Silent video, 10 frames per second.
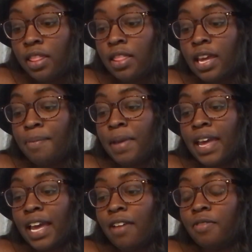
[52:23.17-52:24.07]
they
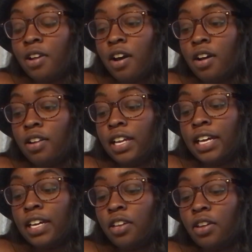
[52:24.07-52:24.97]
may have not,
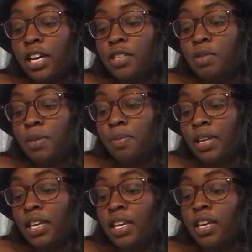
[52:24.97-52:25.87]
like, you guys may
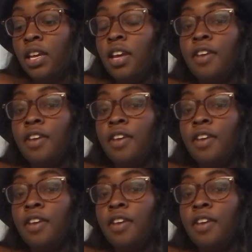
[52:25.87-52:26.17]
be